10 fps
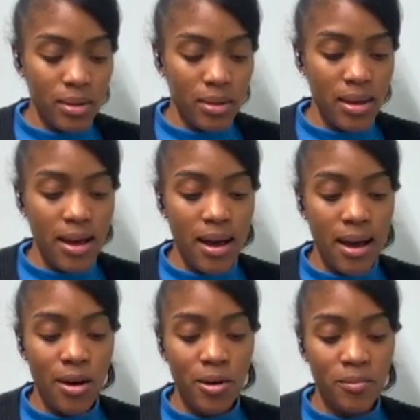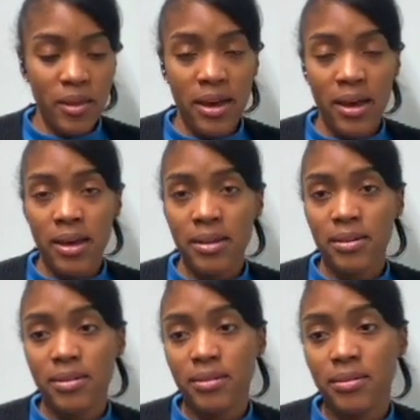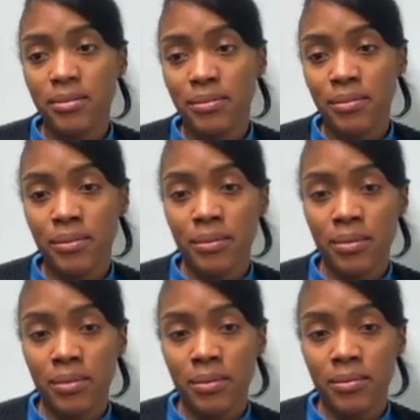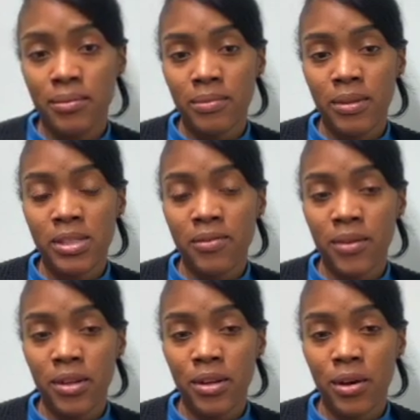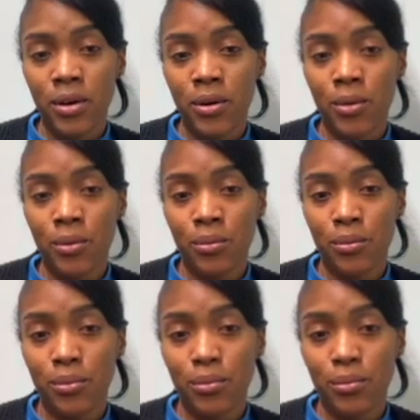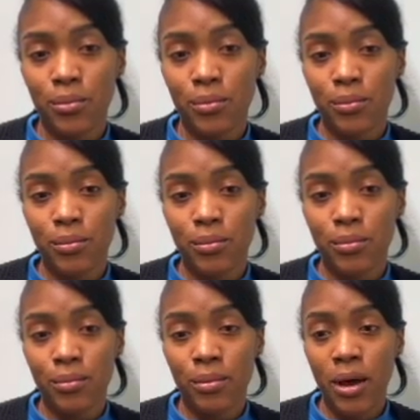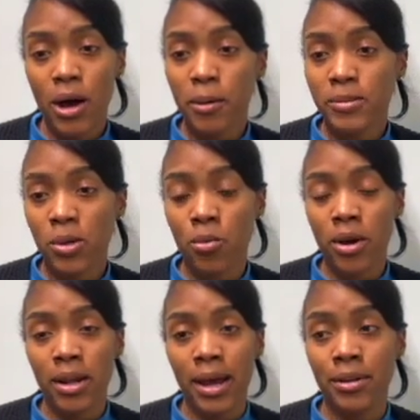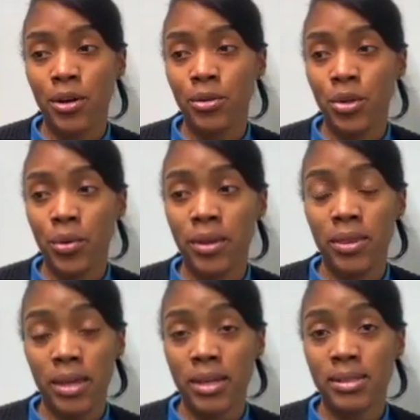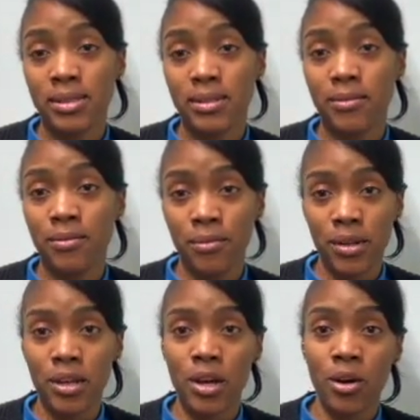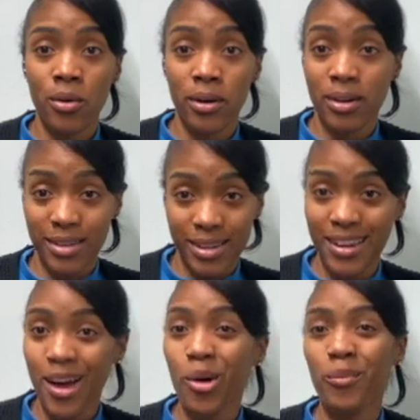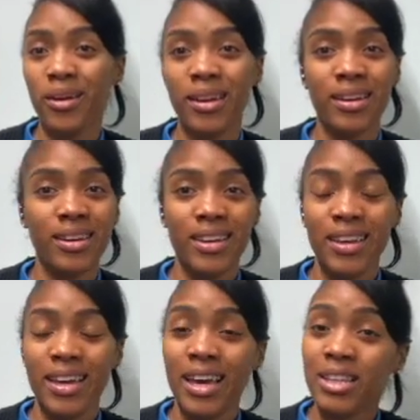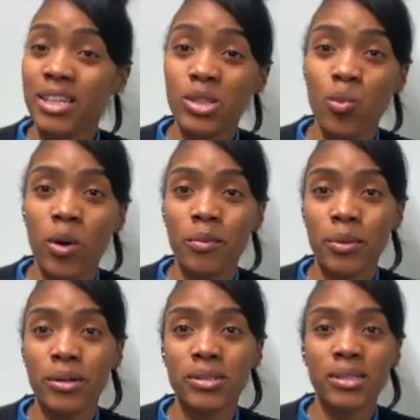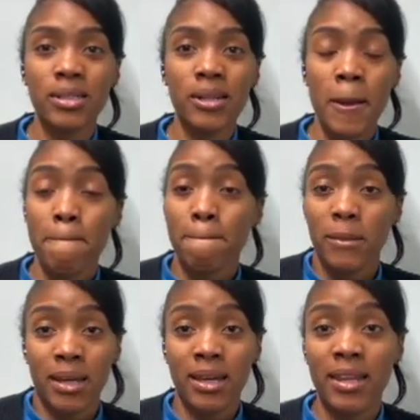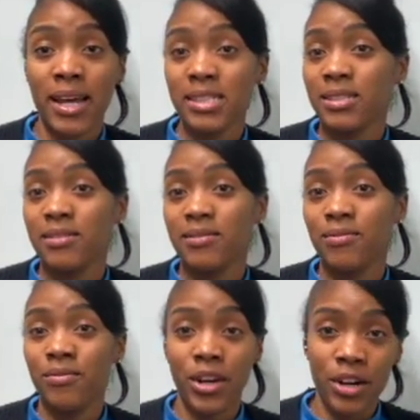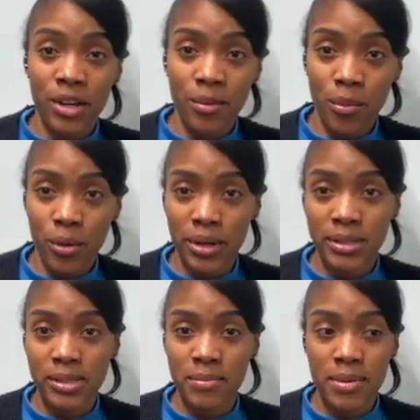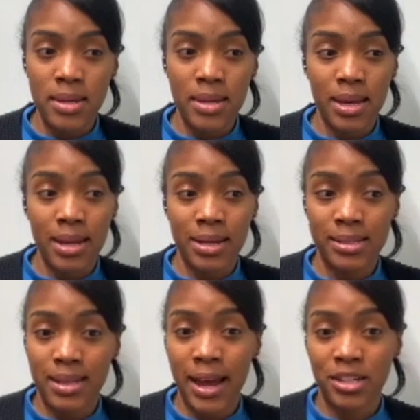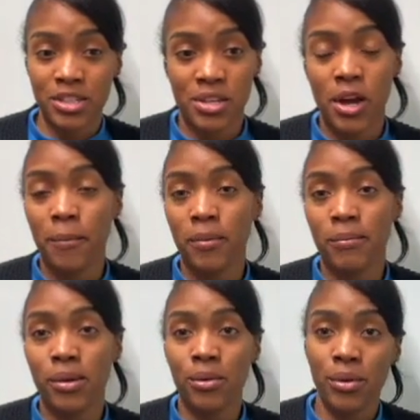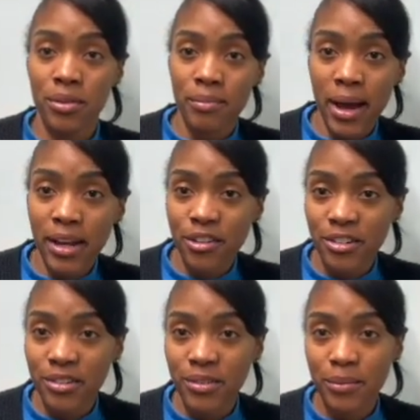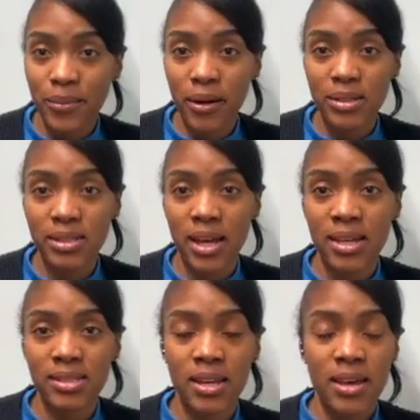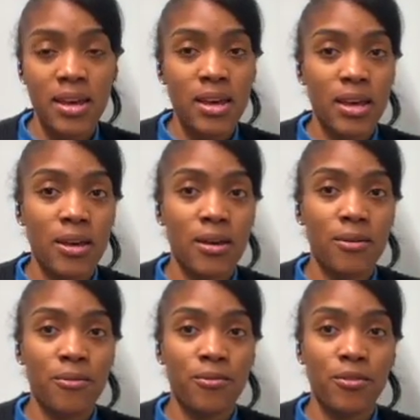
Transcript: yeah, I hope that this video helps someone. I know doing this video and helping at least one person, again, that's very important to me, and it's actually helping me with my grieving process. If